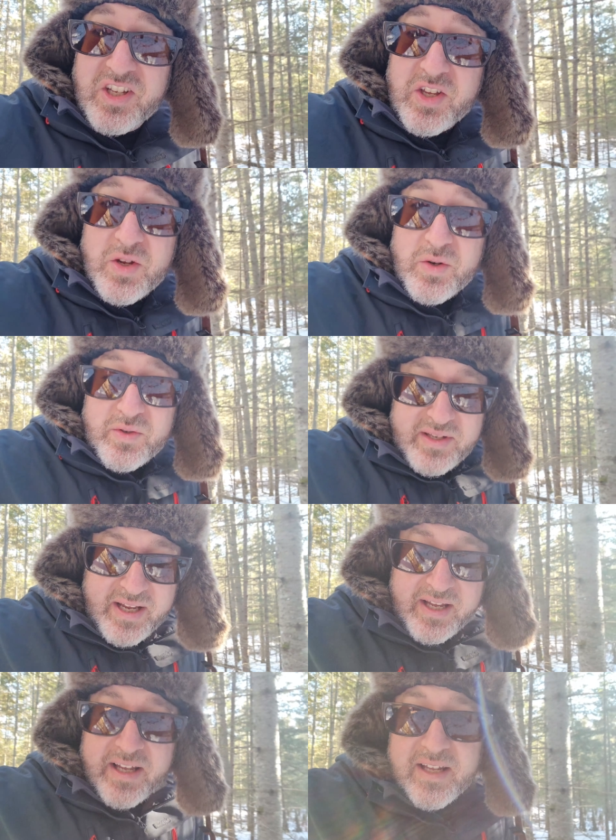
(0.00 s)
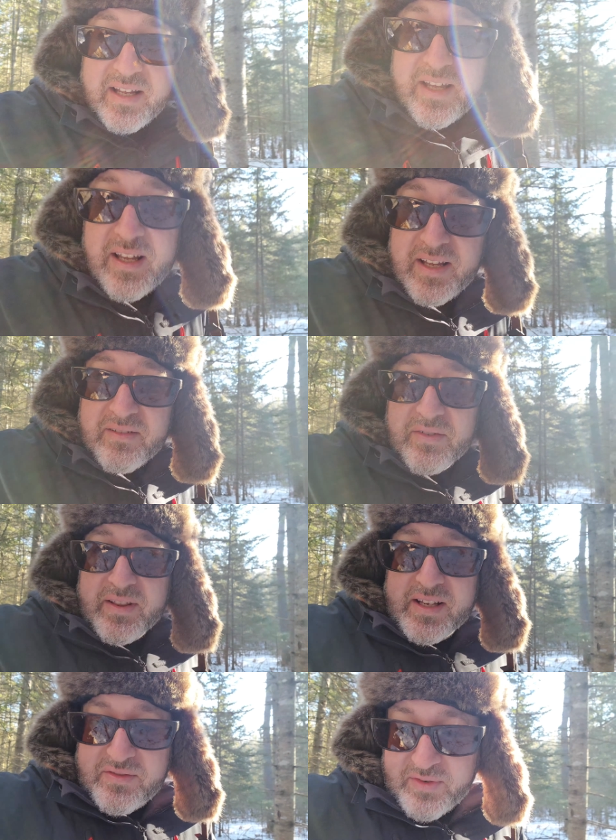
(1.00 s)
used for
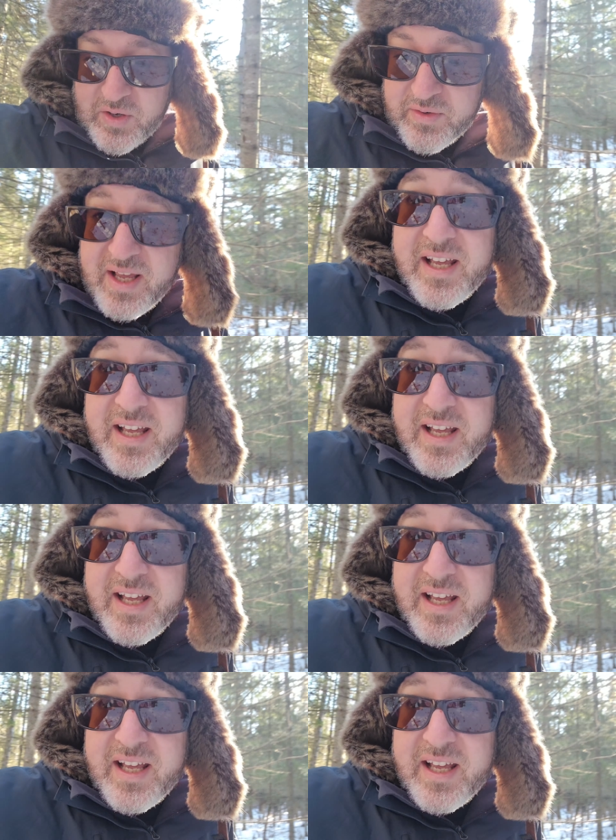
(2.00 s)
this phone.